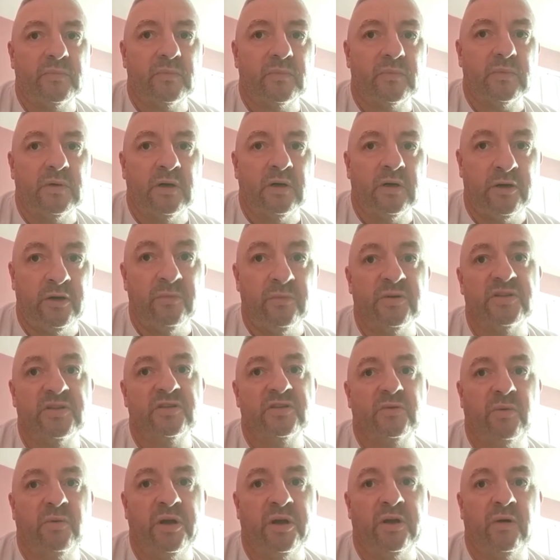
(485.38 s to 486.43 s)
I was
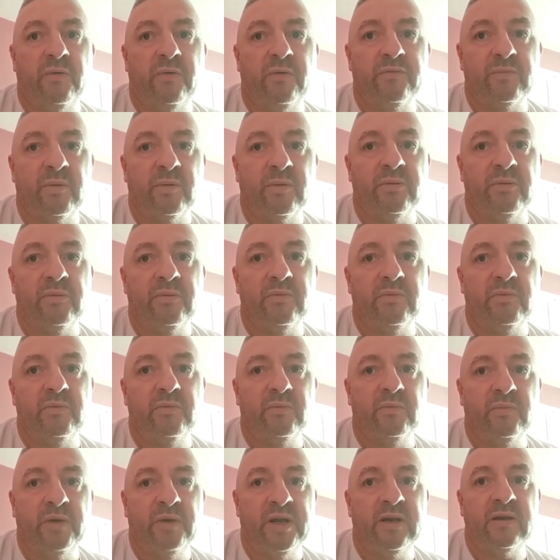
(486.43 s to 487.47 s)
quite comfortable
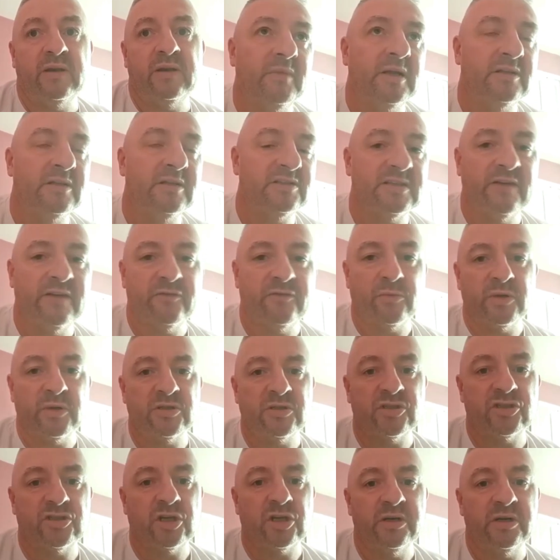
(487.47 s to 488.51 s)
with it. It's everyone's
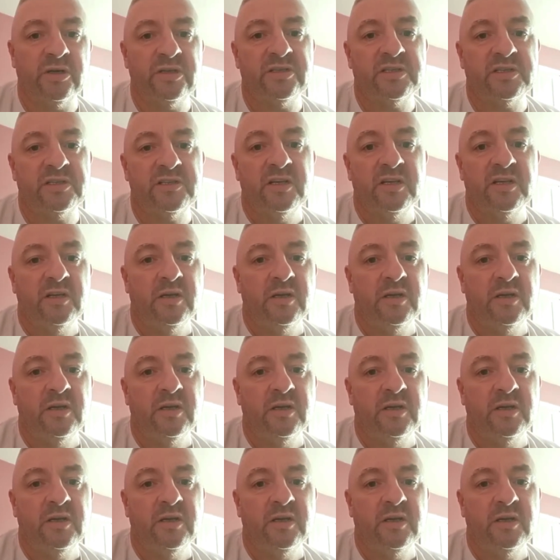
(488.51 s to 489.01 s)
choice.